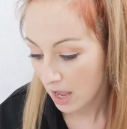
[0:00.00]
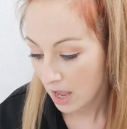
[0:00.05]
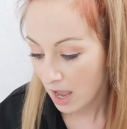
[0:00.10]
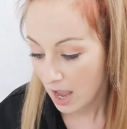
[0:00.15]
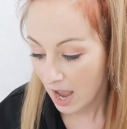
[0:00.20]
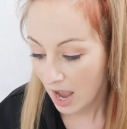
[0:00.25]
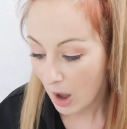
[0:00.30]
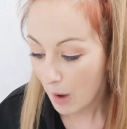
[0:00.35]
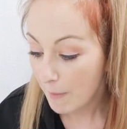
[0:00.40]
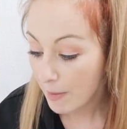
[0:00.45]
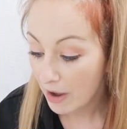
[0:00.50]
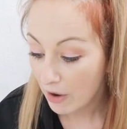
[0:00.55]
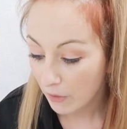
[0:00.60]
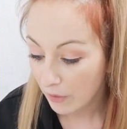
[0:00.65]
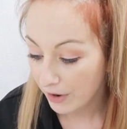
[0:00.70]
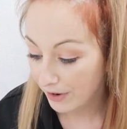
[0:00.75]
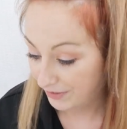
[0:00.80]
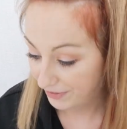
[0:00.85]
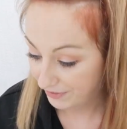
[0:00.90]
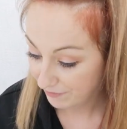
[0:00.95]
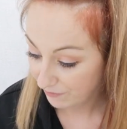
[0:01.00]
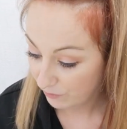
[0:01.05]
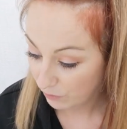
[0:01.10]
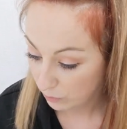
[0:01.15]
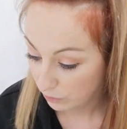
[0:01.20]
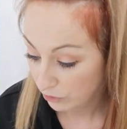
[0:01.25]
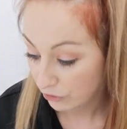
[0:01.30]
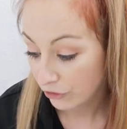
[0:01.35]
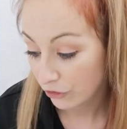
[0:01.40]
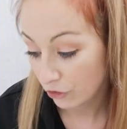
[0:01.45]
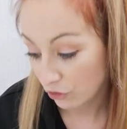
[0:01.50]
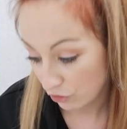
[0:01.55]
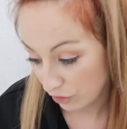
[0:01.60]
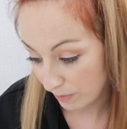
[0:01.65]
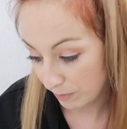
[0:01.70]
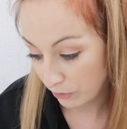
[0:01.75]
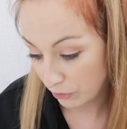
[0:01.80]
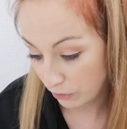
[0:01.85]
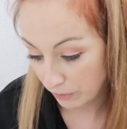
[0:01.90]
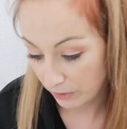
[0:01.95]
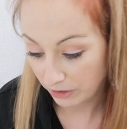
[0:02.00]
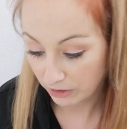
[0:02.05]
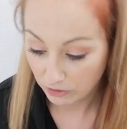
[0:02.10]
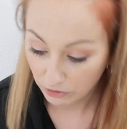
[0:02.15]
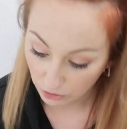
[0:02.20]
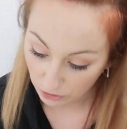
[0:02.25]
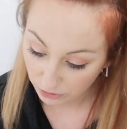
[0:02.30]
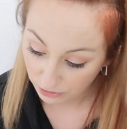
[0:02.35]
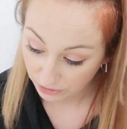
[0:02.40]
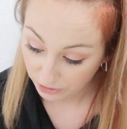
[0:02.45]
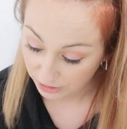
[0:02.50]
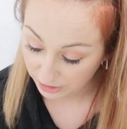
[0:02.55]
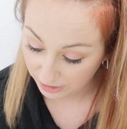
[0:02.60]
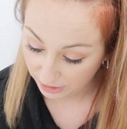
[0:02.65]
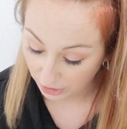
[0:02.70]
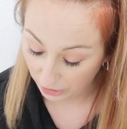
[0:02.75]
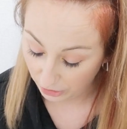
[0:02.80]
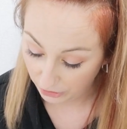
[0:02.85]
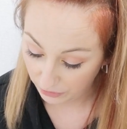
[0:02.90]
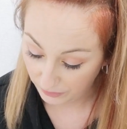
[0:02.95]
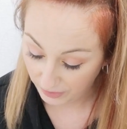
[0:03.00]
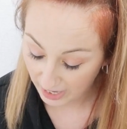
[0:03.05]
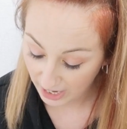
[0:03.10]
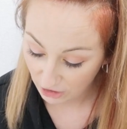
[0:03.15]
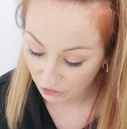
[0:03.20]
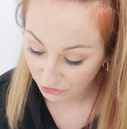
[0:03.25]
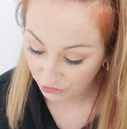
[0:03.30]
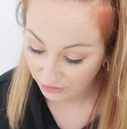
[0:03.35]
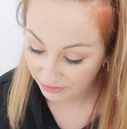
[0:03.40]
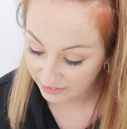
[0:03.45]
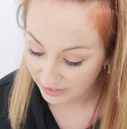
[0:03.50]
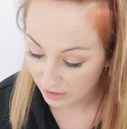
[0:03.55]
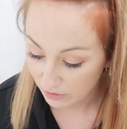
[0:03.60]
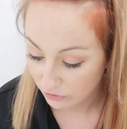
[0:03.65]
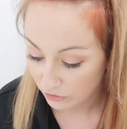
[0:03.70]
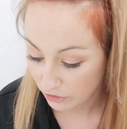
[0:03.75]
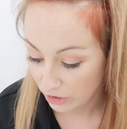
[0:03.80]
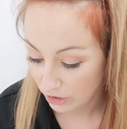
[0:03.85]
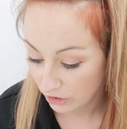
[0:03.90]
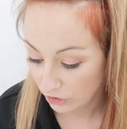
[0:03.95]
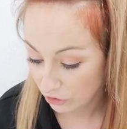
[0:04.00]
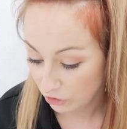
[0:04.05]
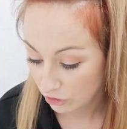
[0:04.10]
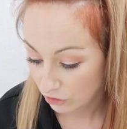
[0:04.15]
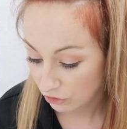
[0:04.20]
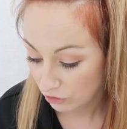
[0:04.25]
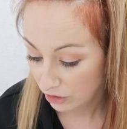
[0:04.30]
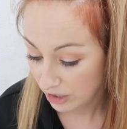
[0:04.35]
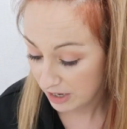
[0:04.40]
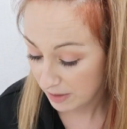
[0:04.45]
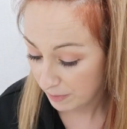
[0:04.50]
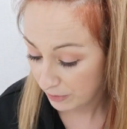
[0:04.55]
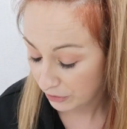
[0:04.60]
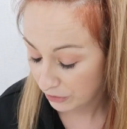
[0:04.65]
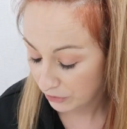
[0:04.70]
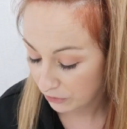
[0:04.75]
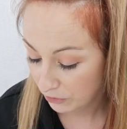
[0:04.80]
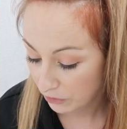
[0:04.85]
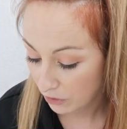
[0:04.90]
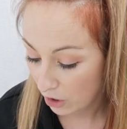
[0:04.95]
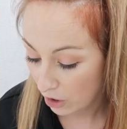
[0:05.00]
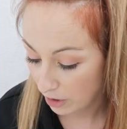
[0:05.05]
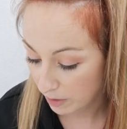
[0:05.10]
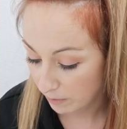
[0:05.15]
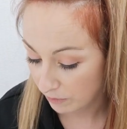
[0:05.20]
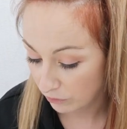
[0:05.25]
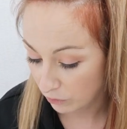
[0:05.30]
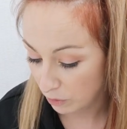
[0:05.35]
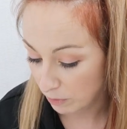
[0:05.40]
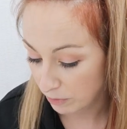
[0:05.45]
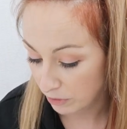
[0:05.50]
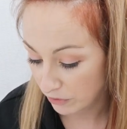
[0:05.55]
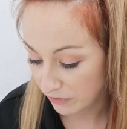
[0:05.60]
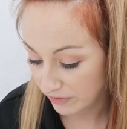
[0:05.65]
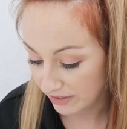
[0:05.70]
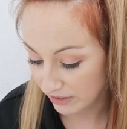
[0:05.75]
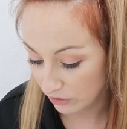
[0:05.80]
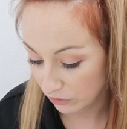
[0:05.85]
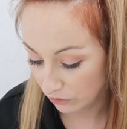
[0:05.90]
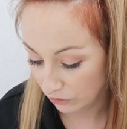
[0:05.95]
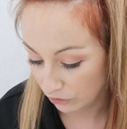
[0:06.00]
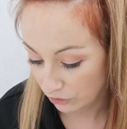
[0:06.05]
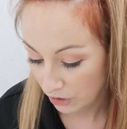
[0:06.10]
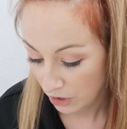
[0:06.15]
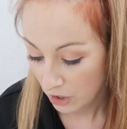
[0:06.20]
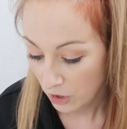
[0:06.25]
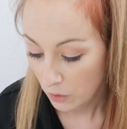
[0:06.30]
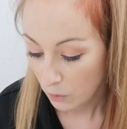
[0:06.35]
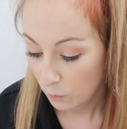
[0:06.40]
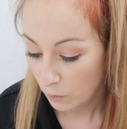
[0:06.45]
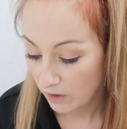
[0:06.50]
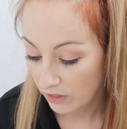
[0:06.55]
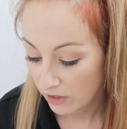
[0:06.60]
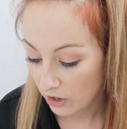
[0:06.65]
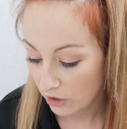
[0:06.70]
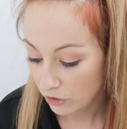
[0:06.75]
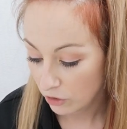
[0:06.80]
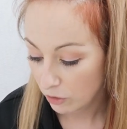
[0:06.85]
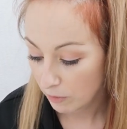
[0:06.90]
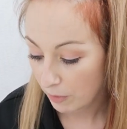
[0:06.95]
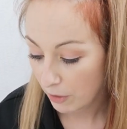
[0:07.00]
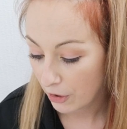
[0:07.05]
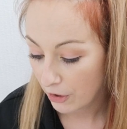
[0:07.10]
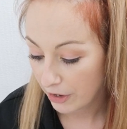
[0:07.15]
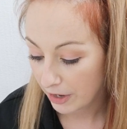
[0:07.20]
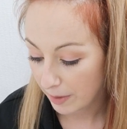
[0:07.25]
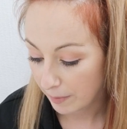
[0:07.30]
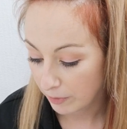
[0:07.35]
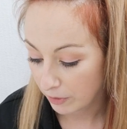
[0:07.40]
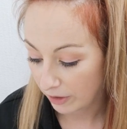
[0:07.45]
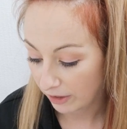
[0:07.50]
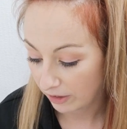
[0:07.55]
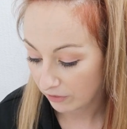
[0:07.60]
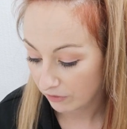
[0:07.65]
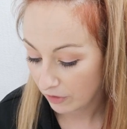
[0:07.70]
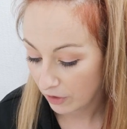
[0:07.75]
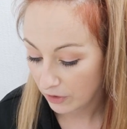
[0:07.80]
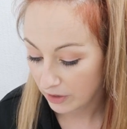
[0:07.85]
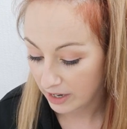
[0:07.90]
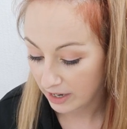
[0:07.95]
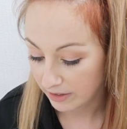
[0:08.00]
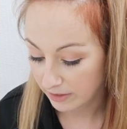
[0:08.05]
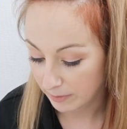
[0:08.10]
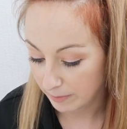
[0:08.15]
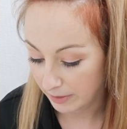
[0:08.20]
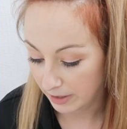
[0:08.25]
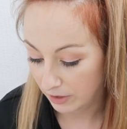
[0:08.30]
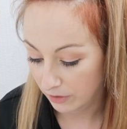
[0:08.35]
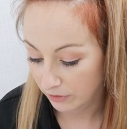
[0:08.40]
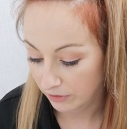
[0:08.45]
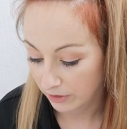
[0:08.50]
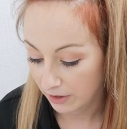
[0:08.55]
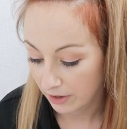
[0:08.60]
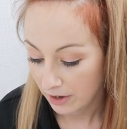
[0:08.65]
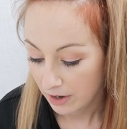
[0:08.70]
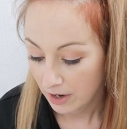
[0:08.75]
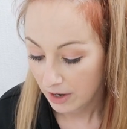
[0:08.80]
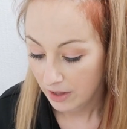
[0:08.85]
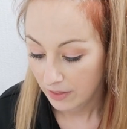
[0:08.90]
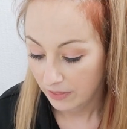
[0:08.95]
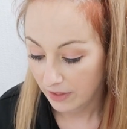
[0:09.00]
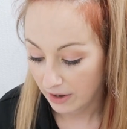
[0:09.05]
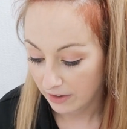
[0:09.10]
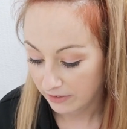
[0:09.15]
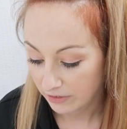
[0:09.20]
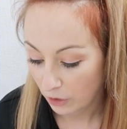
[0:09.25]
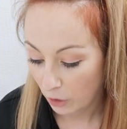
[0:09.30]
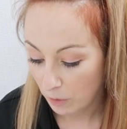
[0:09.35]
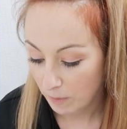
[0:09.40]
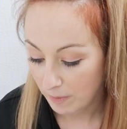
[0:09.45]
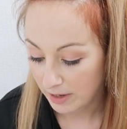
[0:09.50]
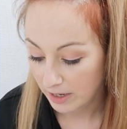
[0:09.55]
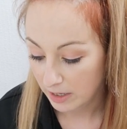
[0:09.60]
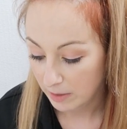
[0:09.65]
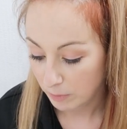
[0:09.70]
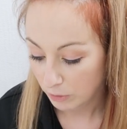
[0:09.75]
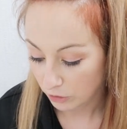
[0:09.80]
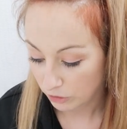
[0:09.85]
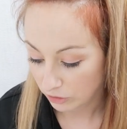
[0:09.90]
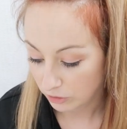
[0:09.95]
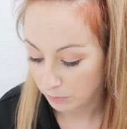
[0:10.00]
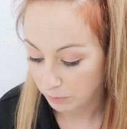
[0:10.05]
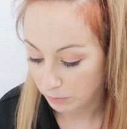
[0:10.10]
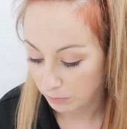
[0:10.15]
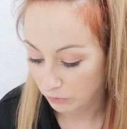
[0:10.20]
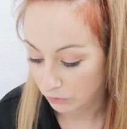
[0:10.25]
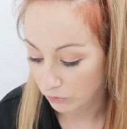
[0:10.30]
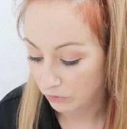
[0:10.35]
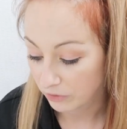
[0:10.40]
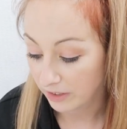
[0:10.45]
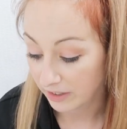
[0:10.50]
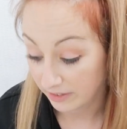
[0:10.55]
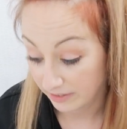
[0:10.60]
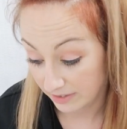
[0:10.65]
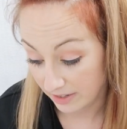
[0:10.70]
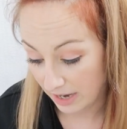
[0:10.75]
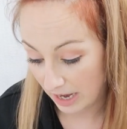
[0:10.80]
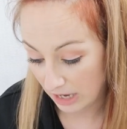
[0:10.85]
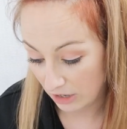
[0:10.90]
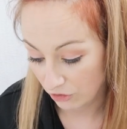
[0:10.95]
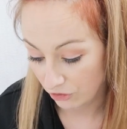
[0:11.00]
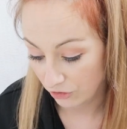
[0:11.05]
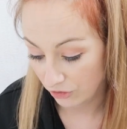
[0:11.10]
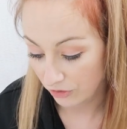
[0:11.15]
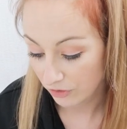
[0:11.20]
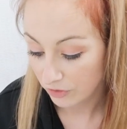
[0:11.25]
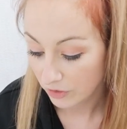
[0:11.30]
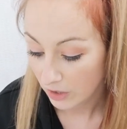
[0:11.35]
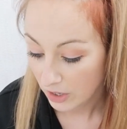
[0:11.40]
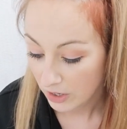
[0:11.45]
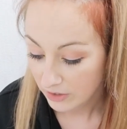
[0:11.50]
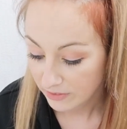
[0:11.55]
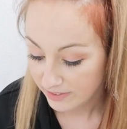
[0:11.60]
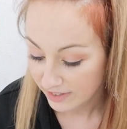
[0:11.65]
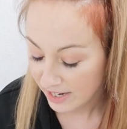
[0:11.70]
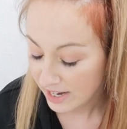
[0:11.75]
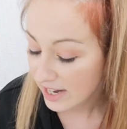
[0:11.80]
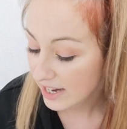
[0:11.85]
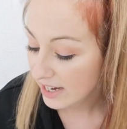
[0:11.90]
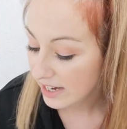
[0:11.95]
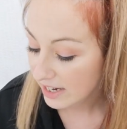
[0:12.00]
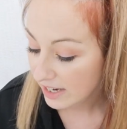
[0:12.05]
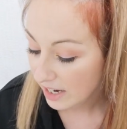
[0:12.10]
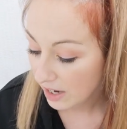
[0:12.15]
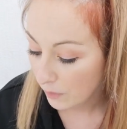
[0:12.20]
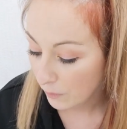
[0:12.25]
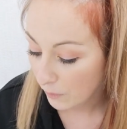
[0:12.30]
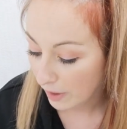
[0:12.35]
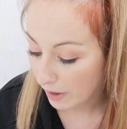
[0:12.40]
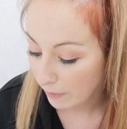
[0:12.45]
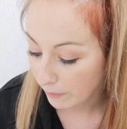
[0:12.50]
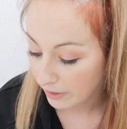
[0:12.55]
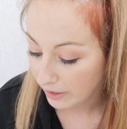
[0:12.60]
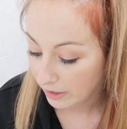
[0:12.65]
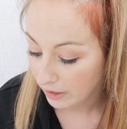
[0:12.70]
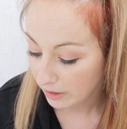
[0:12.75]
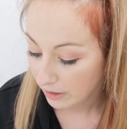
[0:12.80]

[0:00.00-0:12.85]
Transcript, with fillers: how about an influencer trip to an exotic location? Sounds like typical hype for a beauty launch. With our new pineapple exfoliating powder, there are so many possible destinations. Tahiti, Hawaii,